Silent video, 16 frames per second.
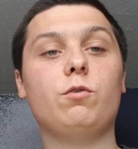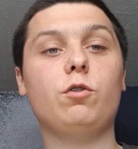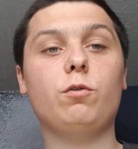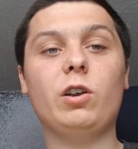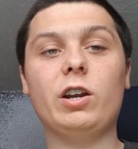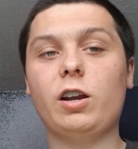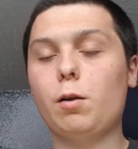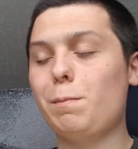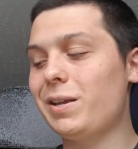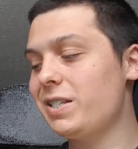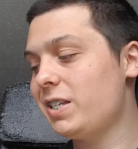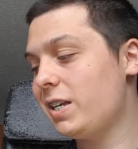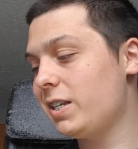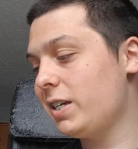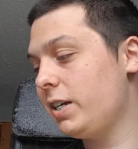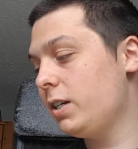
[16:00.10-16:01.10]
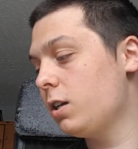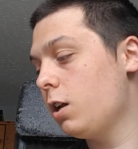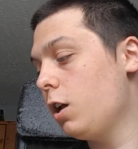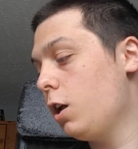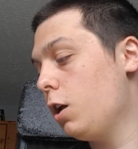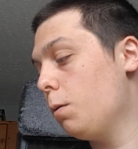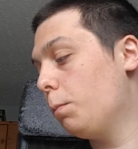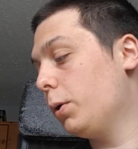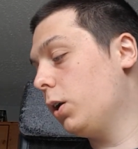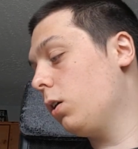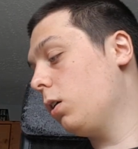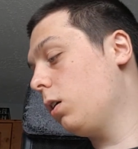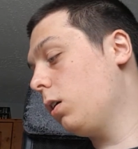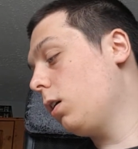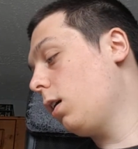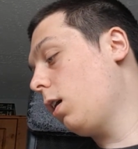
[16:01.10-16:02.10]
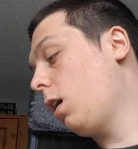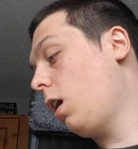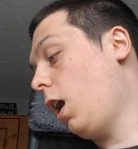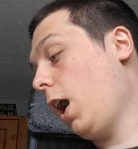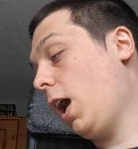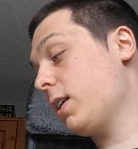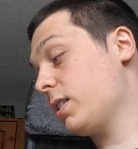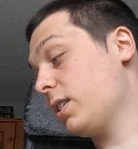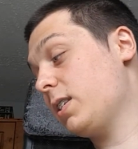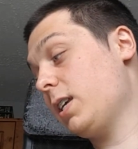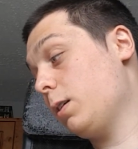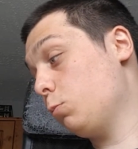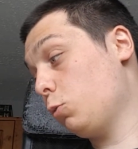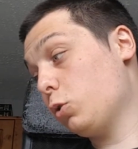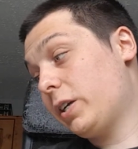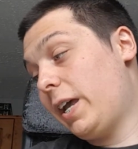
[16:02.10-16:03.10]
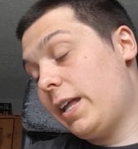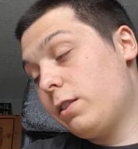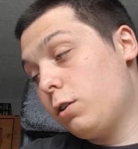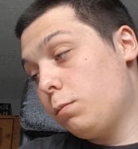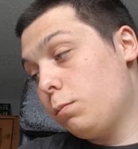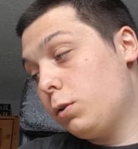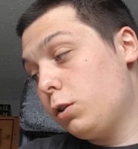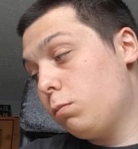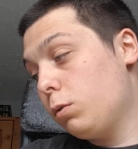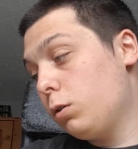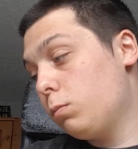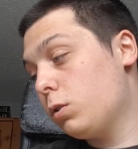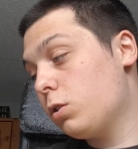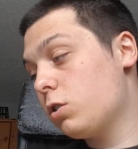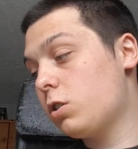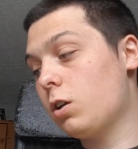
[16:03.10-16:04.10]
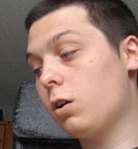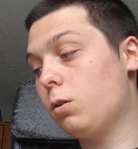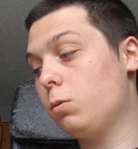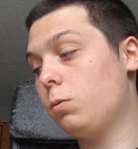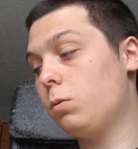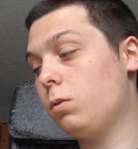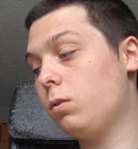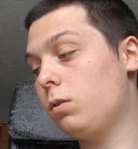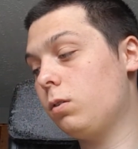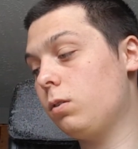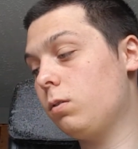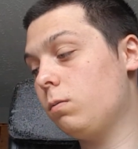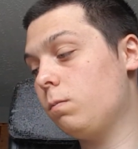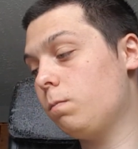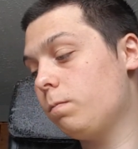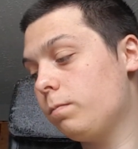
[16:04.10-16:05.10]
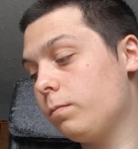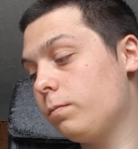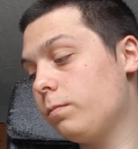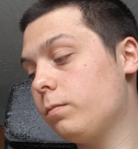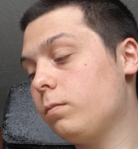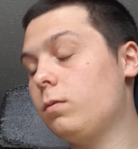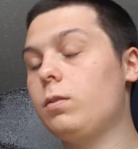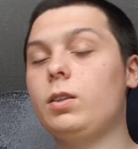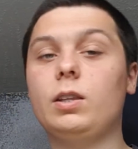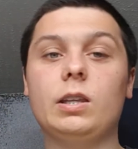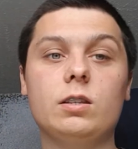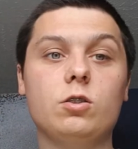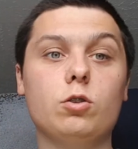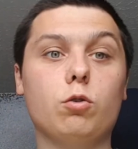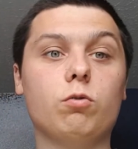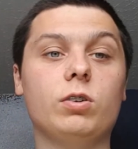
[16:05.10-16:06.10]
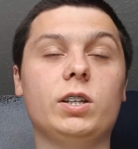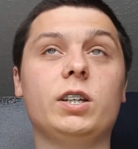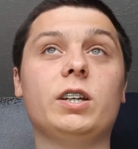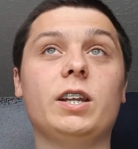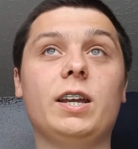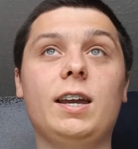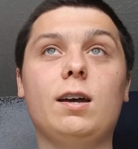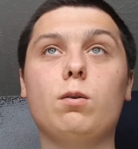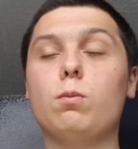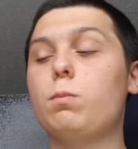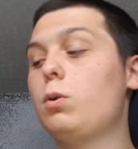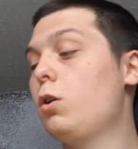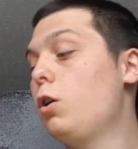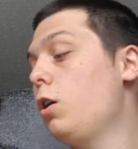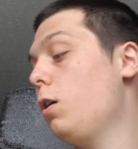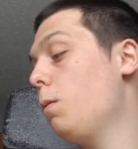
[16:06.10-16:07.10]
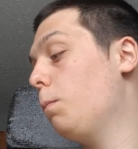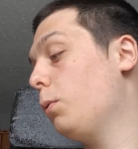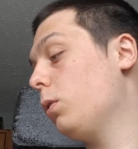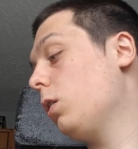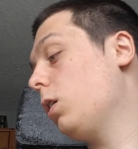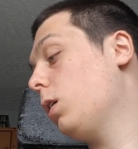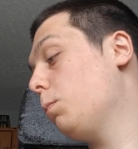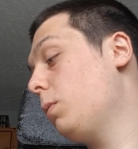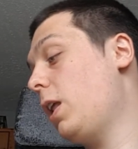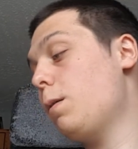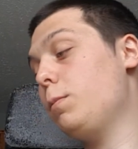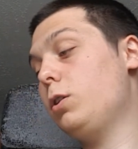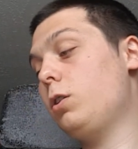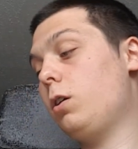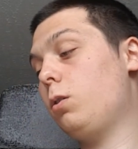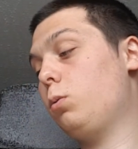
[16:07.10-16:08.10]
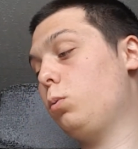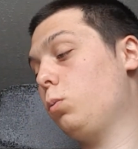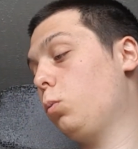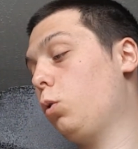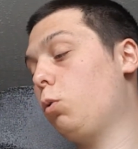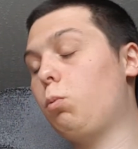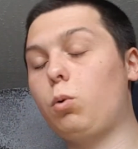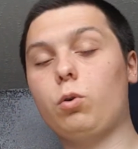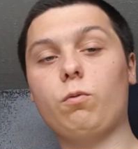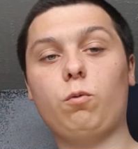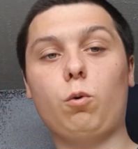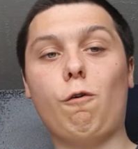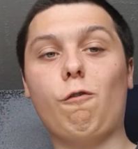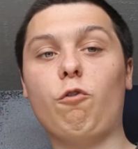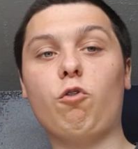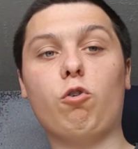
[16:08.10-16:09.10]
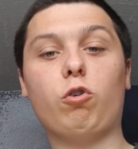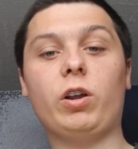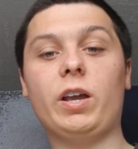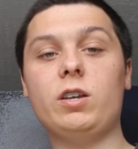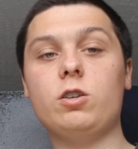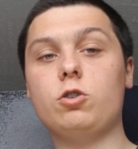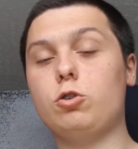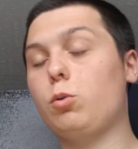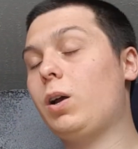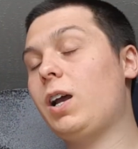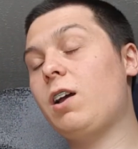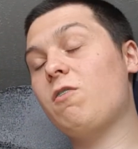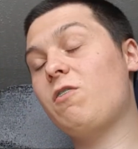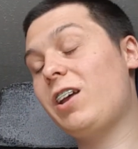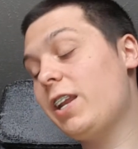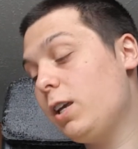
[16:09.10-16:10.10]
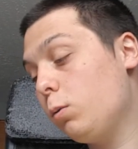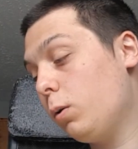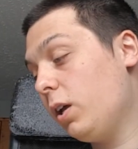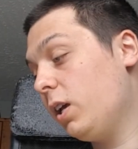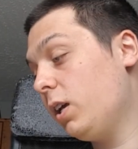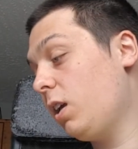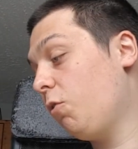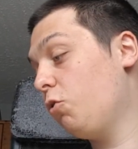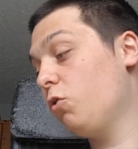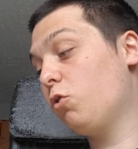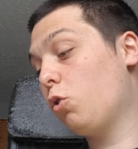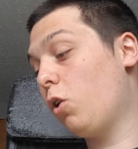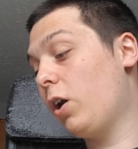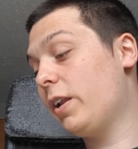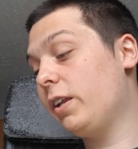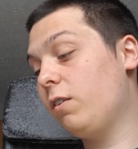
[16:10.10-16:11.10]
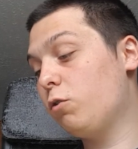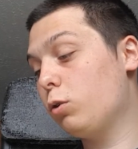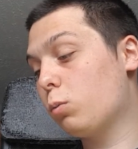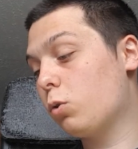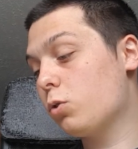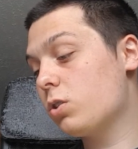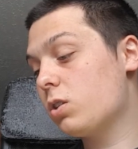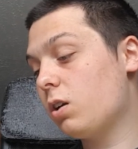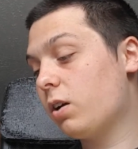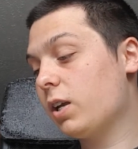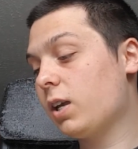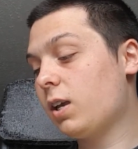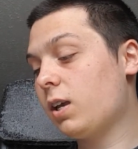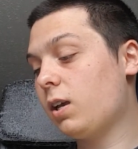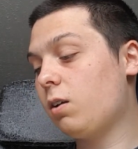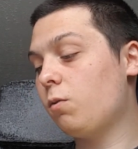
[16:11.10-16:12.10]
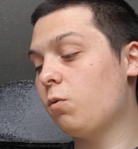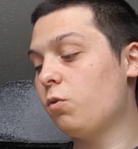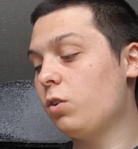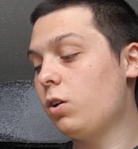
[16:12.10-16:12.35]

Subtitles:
you recommend any, but as I say, I'm not getting them at the moment, so not really going to help. But let me know what 4Ks you have anyway, if you've got any of the ones that I have.